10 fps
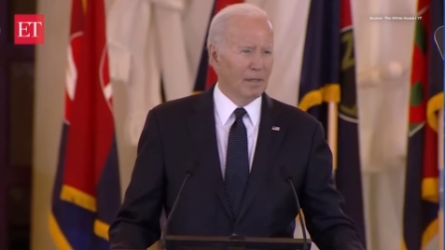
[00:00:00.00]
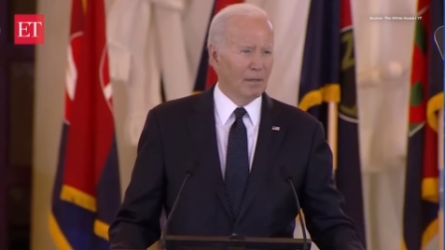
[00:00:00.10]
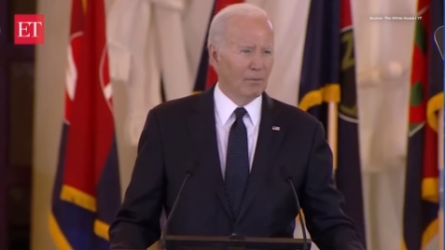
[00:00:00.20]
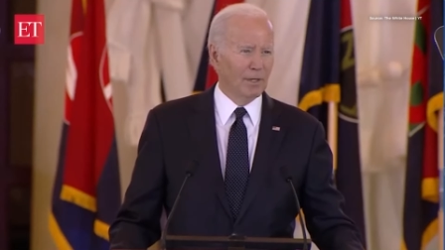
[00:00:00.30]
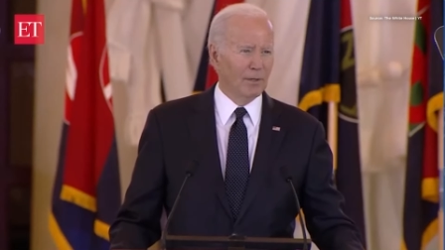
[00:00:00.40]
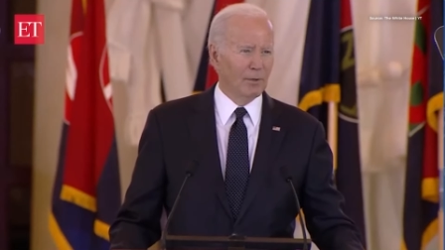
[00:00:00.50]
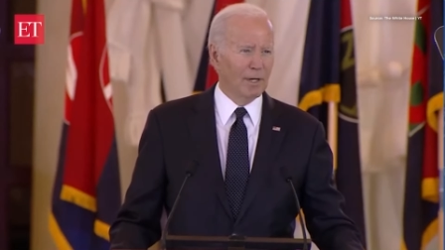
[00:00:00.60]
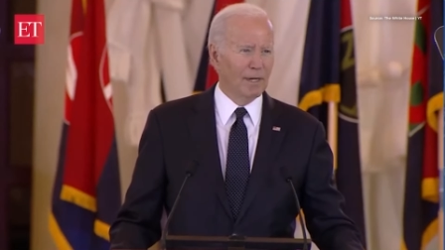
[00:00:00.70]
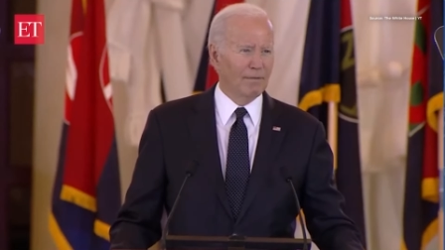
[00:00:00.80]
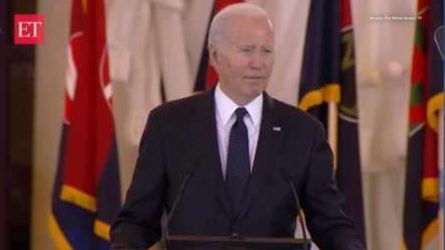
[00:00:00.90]
we
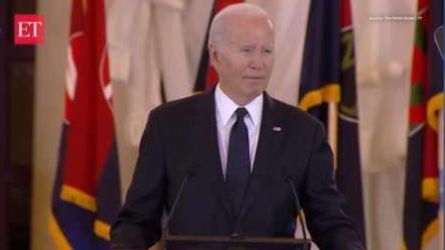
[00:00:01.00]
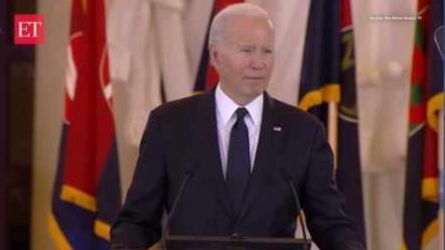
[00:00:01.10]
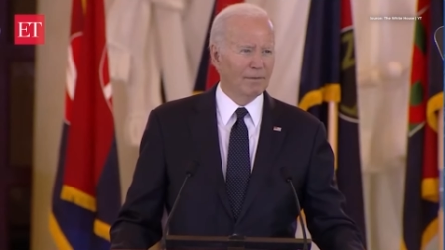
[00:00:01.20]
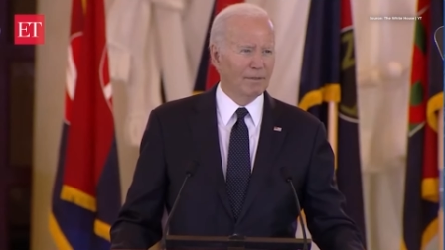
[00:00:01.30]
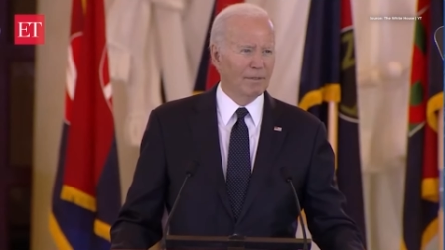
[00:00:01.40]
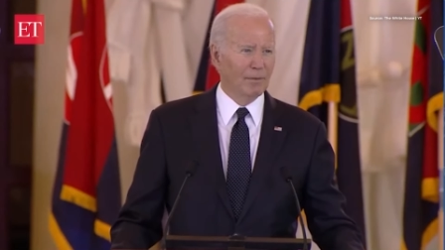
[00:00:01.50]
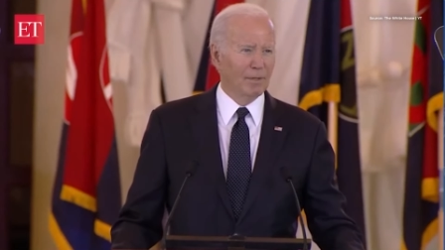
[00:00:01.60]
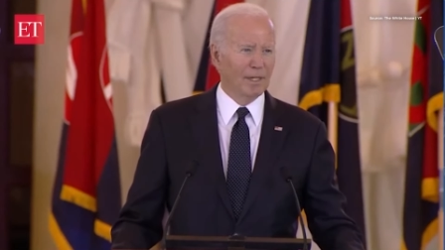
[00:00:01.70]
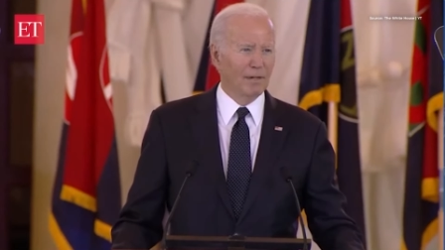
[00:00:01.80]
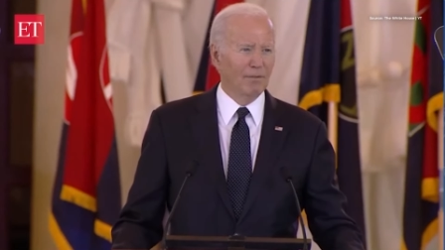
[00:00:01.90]
grieve,
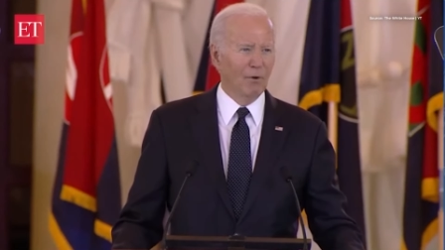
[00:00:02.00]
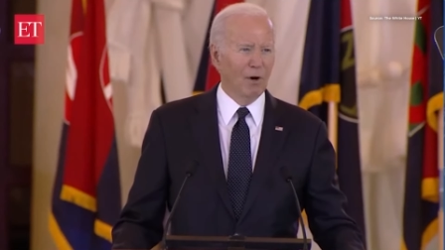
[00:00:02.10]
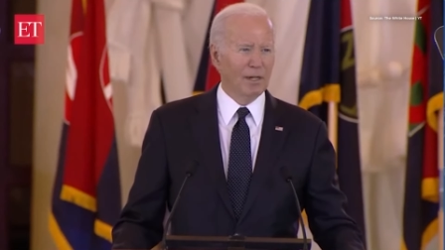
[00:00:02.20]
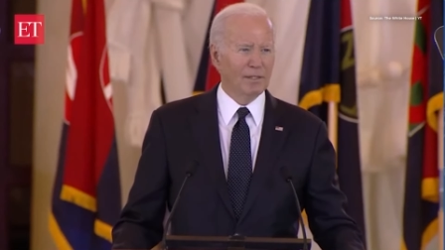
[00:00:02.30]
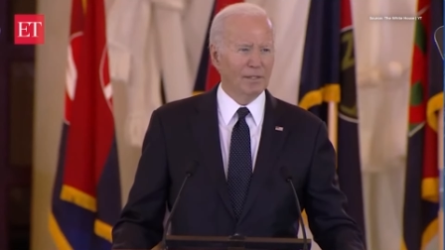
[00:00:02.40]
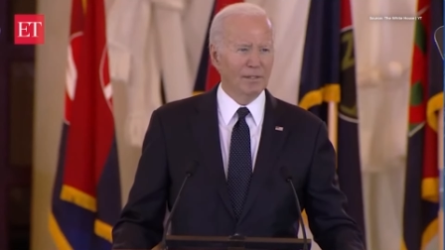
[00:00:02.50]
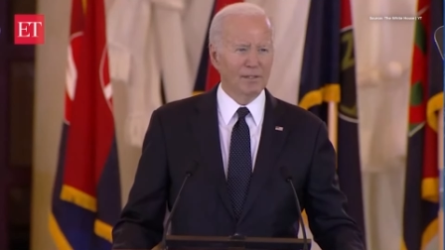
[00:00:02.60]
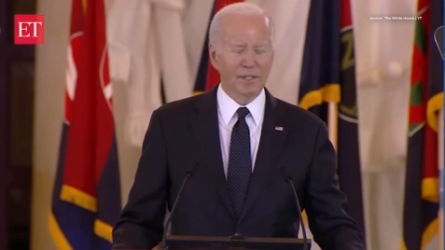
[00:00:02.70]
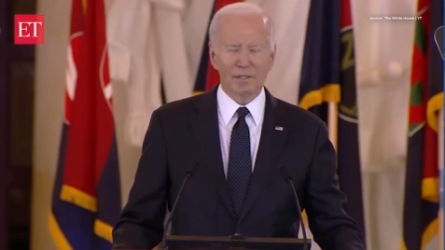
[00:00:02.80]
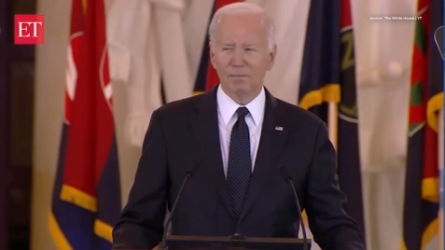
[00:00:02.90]
we give voice to the
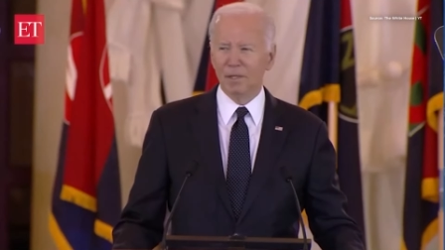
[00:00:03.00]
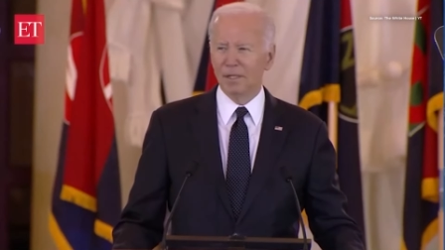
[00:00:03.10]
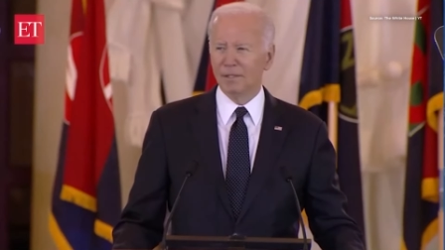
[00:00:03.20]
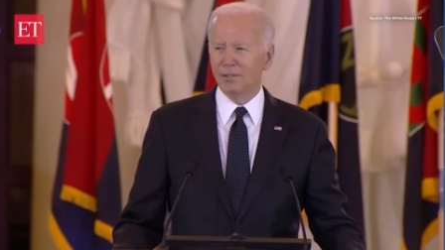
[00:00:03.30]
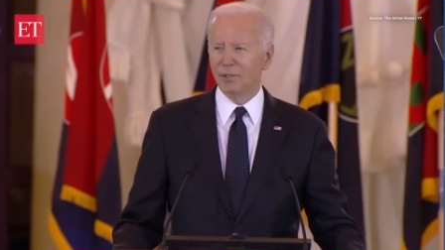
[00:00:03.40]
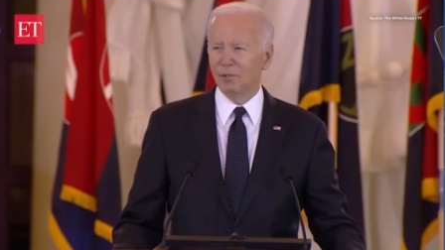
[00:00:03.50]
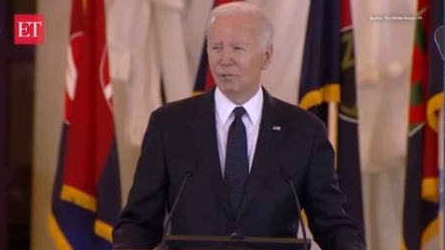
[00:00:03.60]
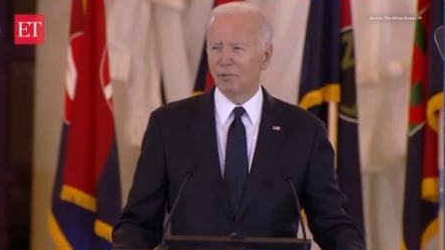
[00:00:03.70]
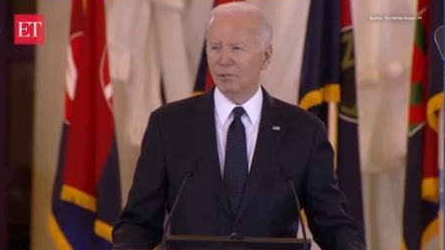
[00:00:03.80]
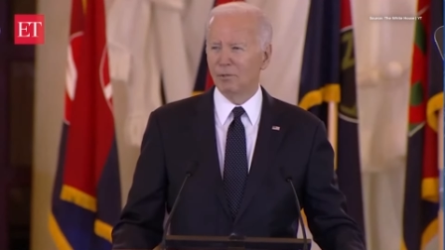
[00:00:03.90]
six million
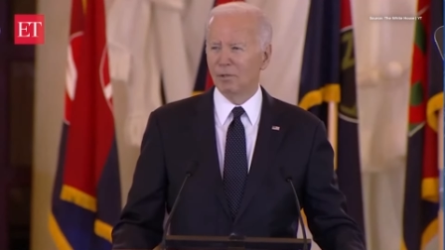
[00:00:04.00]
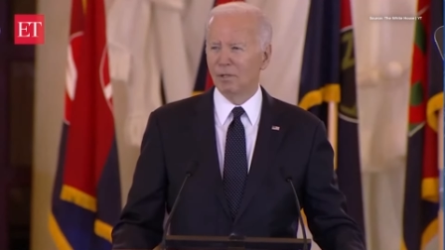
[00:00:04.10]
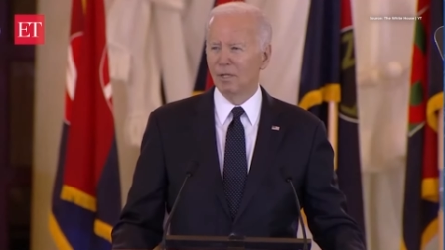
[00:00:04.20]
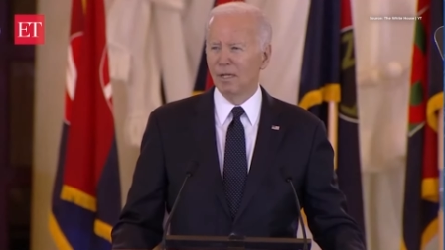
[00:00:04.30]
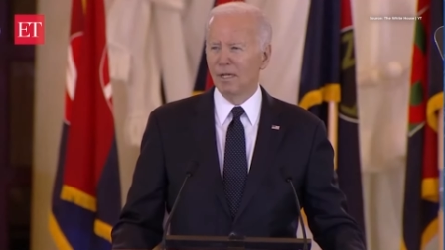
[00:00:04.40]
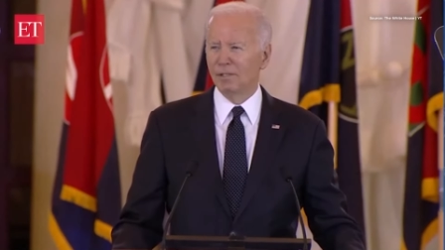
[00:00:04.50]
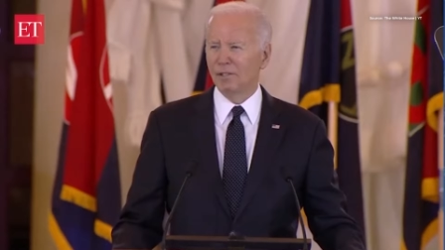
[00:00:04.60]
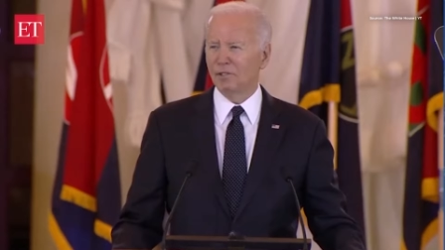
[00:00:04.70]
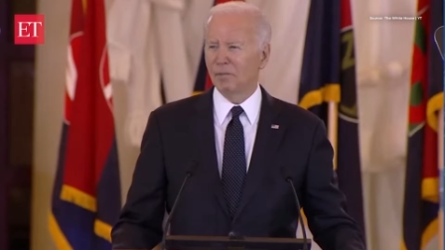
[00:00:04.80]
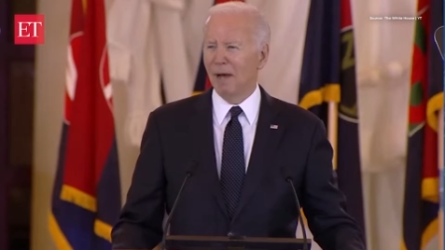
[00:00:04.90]
Jews who were
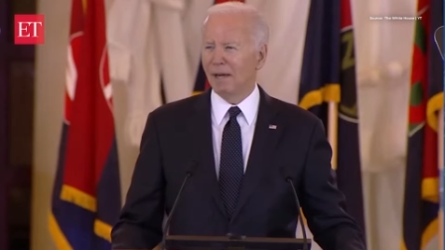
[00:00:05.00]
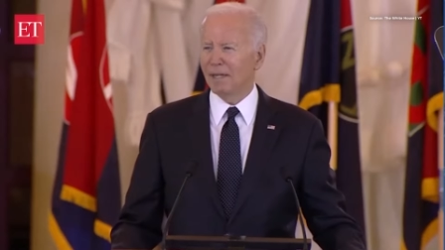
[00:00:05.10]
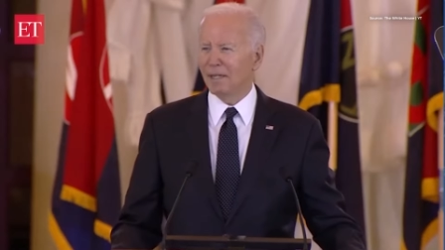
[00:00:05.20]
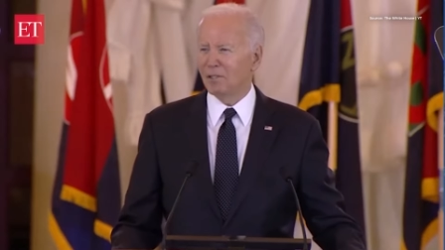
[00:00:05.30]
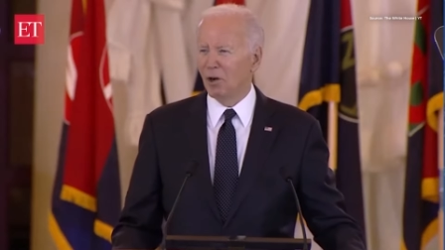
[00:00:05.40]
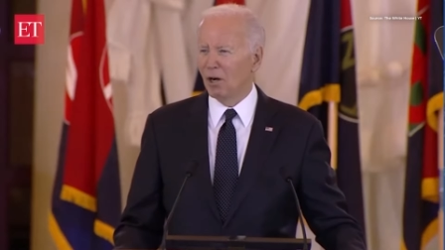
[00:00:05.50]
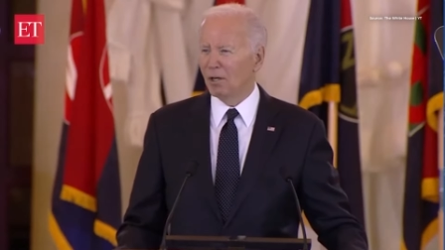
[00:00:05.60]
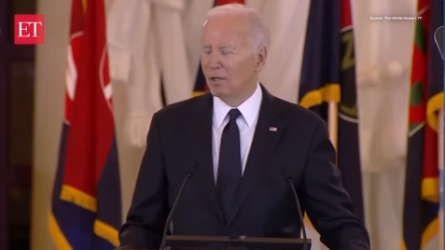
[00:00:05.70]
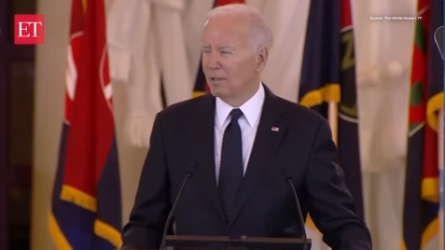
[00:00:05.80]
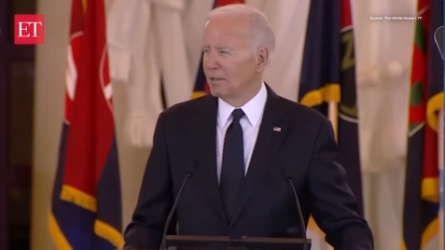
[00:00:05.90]
systematically targeted